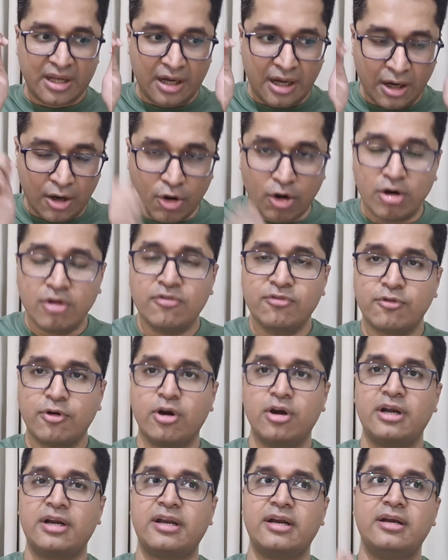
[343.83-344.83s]
a lot of
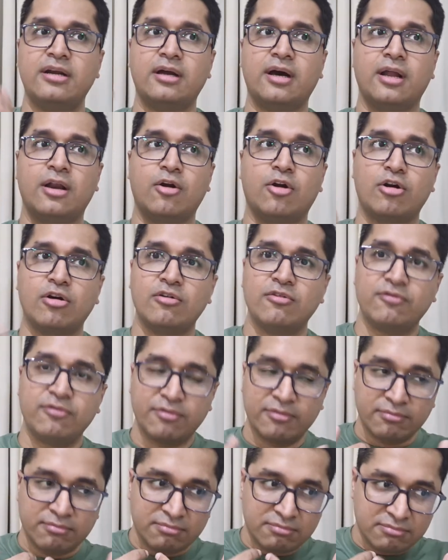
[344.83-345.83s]
content, a lot of
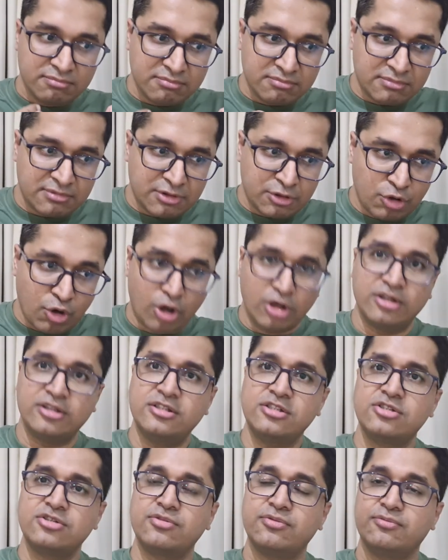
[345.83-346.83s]

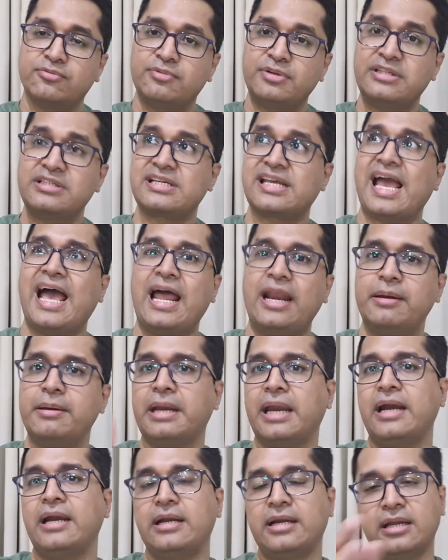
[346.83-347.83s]
knowledge which can
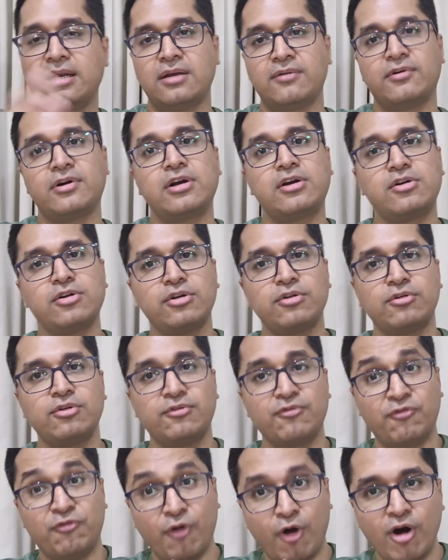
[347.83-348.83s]
get delivered to
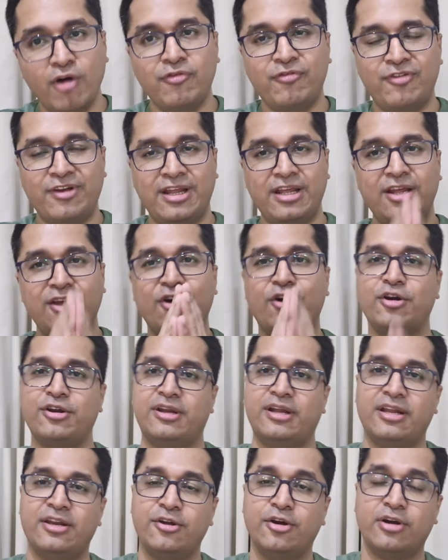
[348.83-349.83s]
you for free on
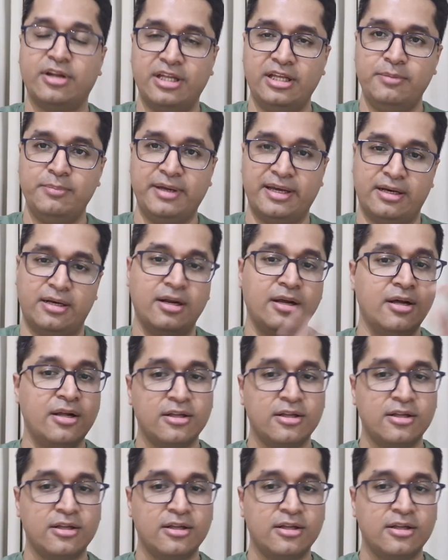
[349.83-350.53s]
in your email.